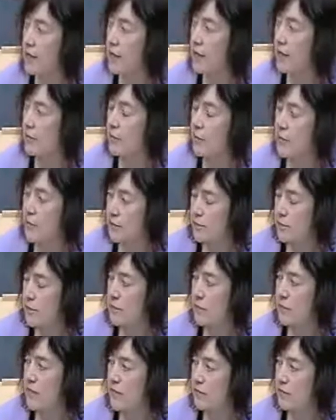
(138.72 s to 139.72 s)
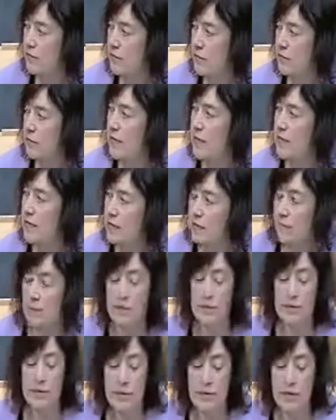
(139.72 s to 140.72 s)
It must be meaningful and it
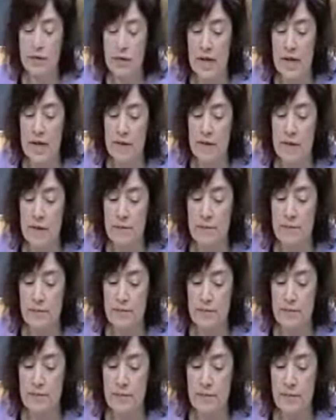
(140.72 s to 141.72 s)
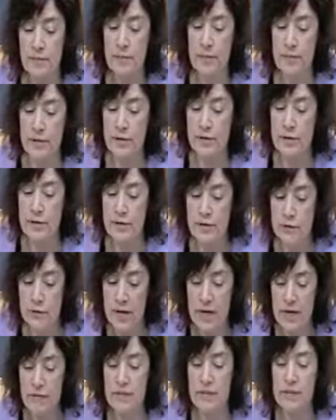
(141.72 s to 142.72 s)
must be real action. And the
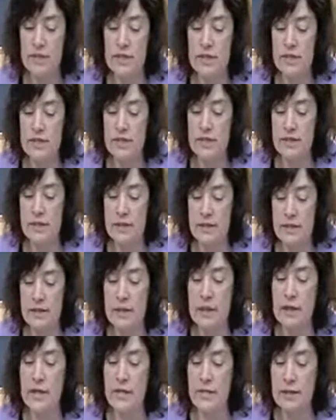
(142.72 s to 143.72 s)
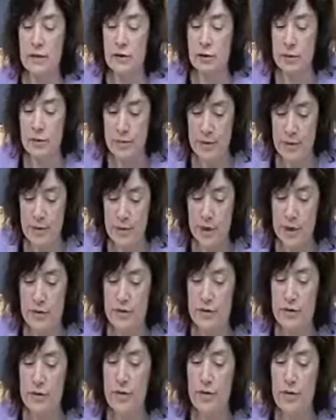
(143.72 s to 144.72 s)
driver for success has got to be
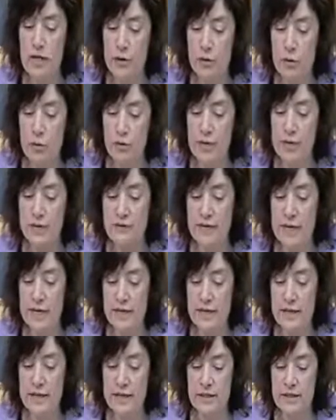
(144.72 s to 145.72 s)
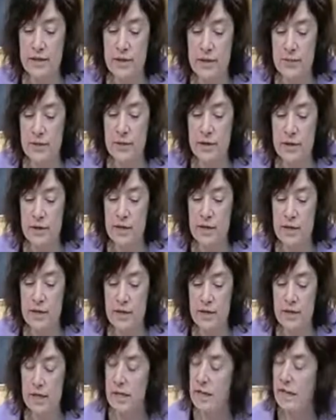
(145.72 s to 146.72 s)
tougher, quantified interim
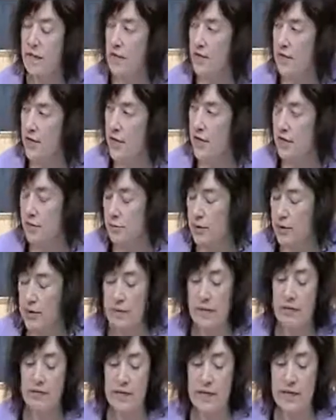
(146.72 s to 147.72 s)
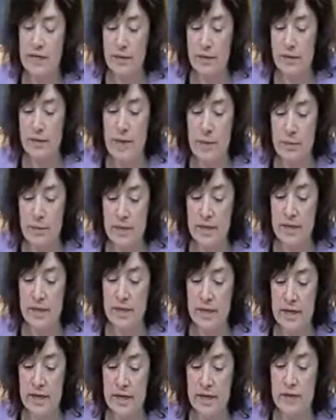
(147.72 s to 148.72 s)
targets. And that's why we've laid our amendment
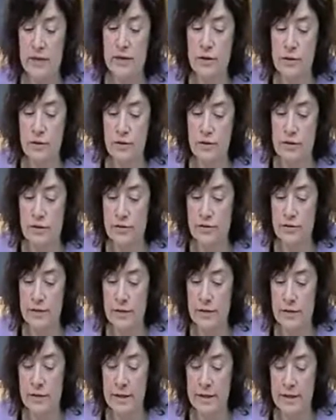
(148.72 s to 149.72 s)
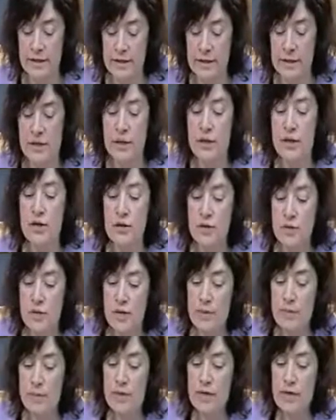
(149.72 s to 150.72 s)
today to concentrate minds.
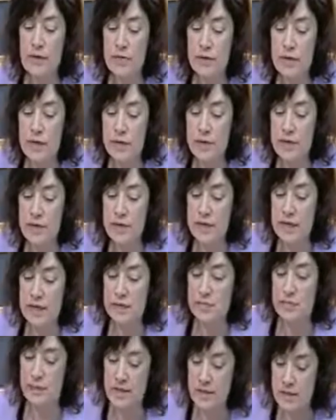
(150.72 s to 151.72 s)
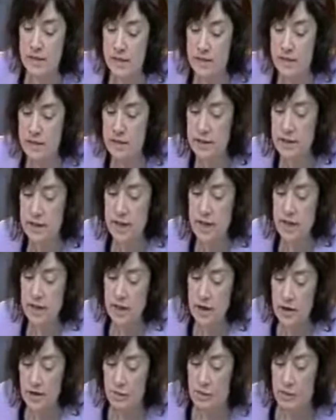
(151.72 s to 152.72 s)
We believe we need to send businesses,
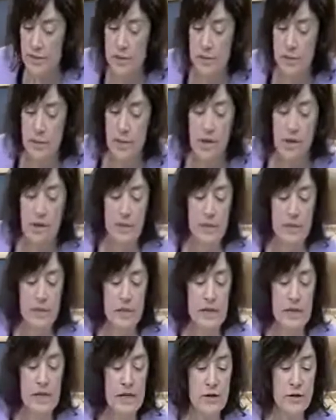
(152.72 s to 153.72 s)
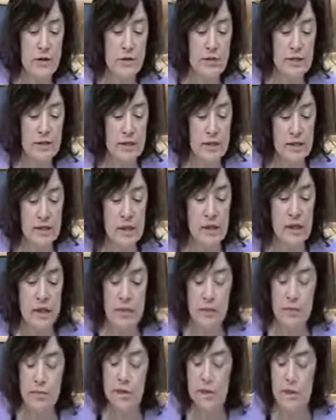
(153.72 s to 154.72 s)
government departments and agencies
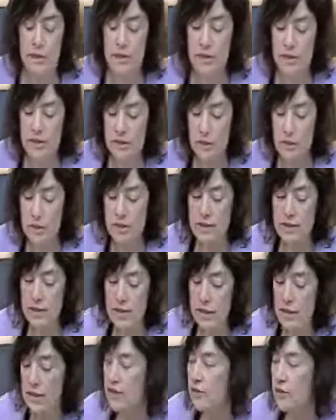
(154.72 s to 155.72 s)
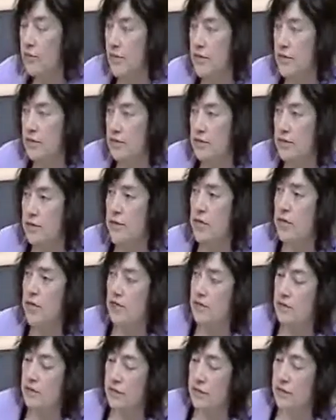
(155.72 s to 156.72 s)
and people in Scotland a clear message
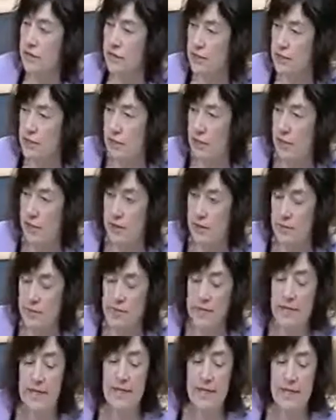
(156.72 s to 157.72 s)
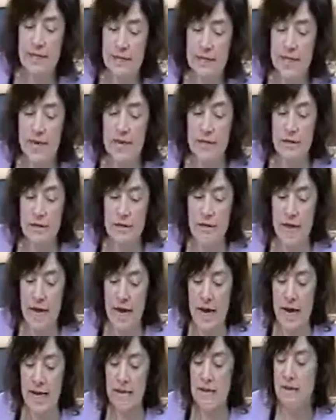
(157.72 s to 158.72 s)
that this Parliament intends to
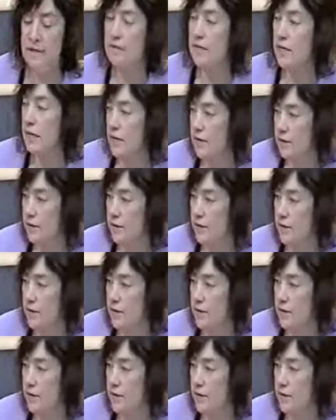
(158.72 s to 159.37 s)
act now.